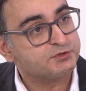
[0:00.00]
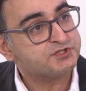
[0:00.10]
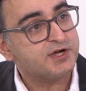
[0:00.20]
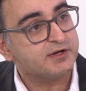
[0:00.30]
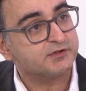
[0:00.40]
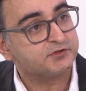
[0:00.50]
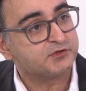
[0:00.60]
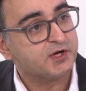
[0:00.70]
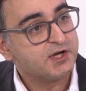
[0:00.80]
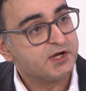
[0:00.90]
chunks
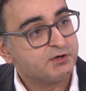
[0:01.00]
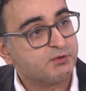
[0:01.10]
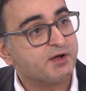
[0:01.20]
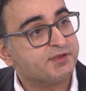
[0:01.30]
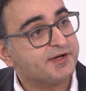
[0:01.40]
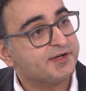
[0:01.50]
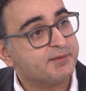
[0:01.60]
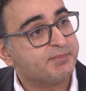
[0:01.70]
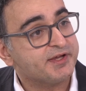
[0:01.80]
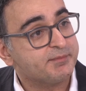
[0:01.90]
rather than a
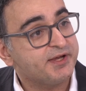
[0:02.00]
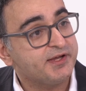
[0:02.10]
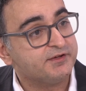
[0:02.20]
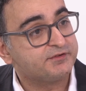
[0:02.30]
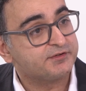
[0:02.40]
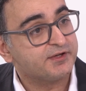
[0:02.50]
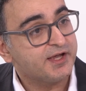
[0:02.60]
bigger piece.